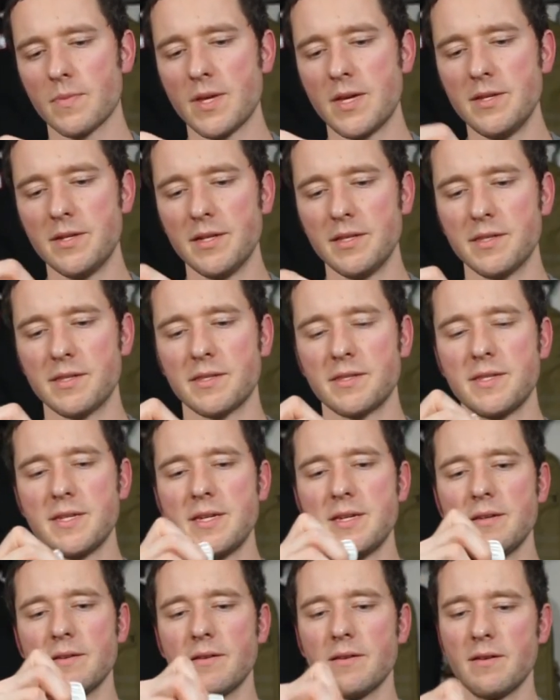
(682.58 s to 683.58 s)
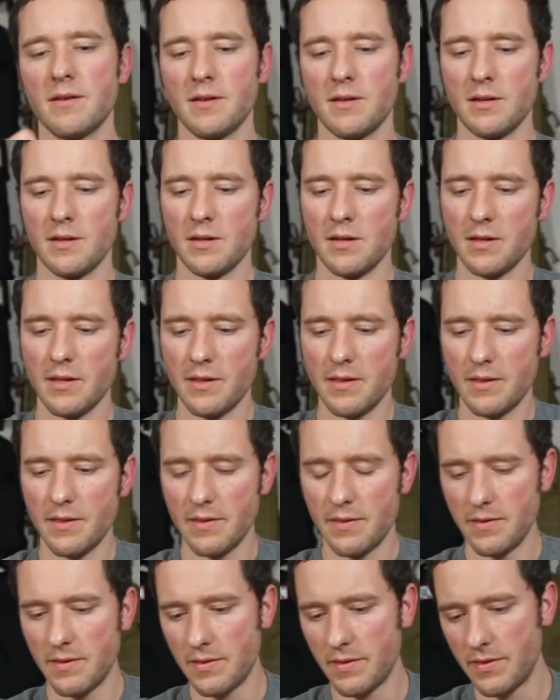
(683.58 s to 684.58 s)
You can see
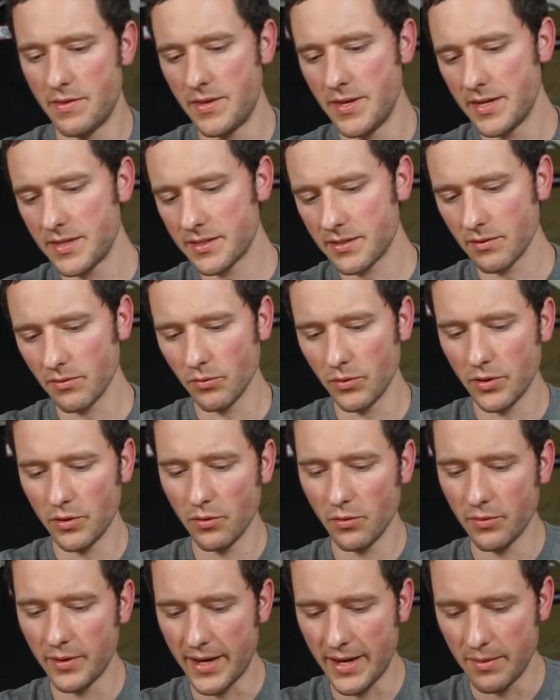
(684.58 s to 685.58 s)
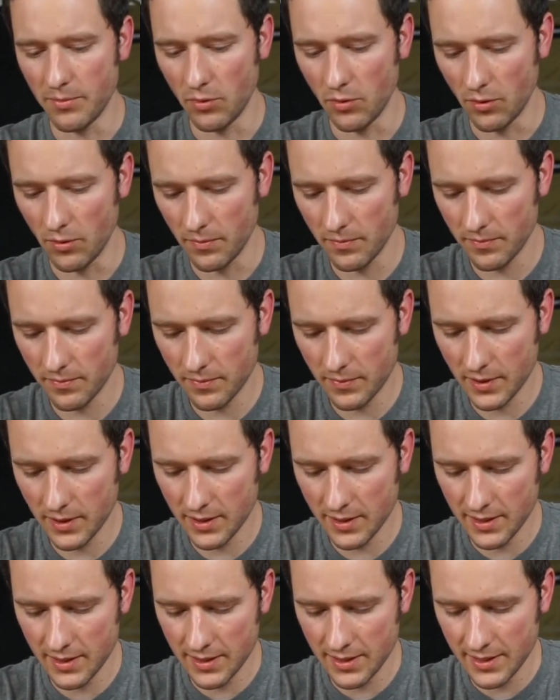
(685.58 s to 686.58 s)
this little label.
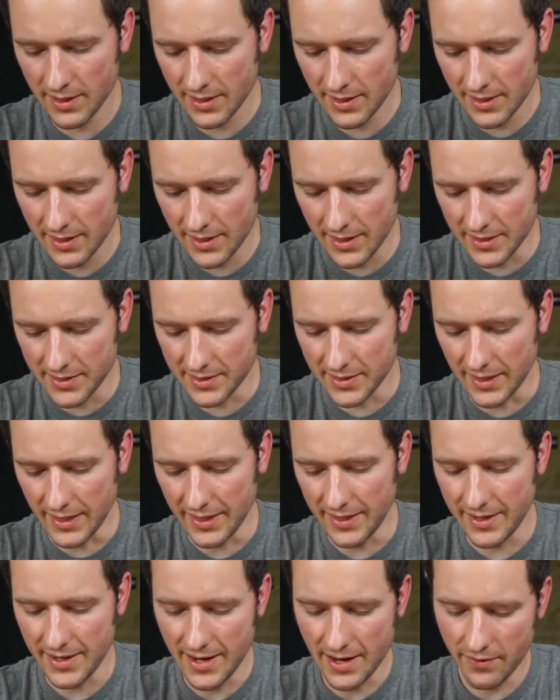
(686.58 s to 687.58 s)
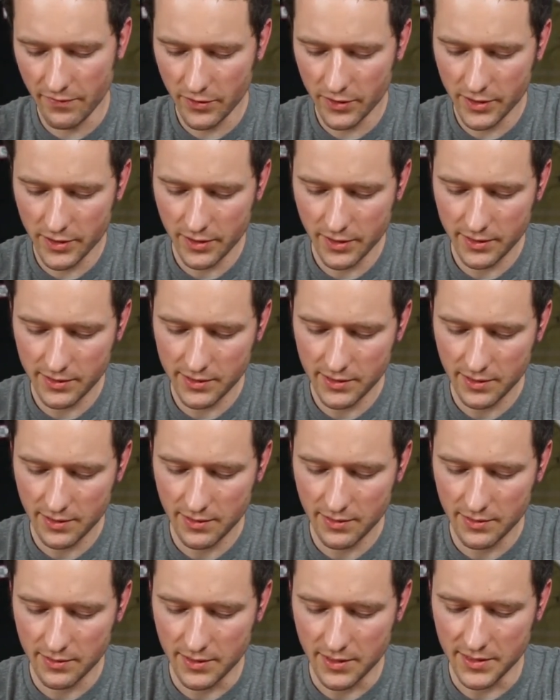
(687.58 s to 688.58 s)
It's got EVERGOODS,
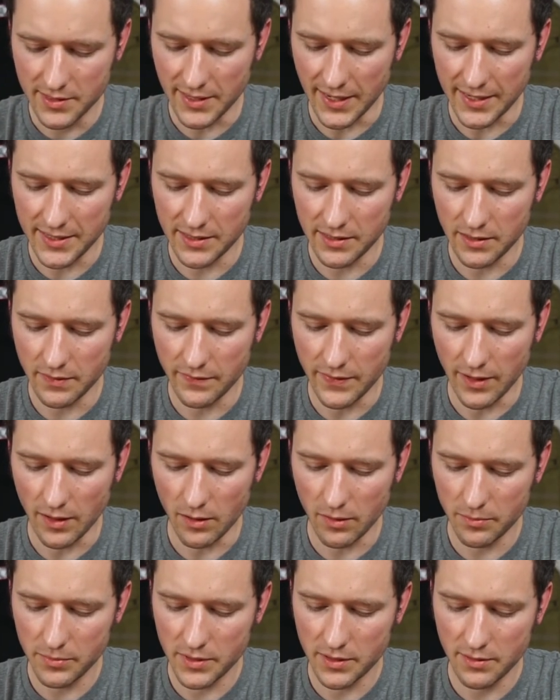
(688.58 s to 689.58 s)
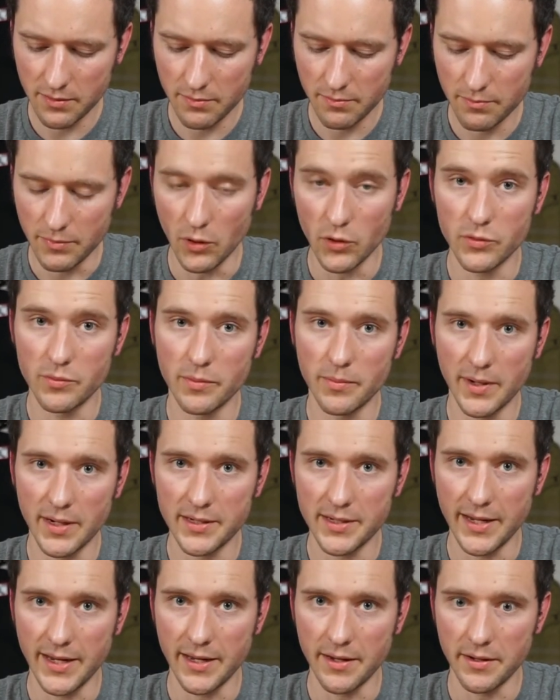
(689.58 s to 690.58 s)
designed and developed, Bozeman,
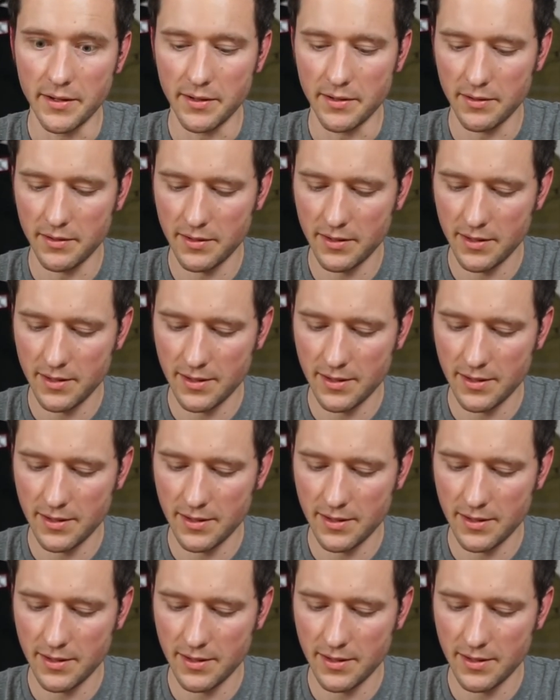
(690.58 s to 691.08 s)
Montana,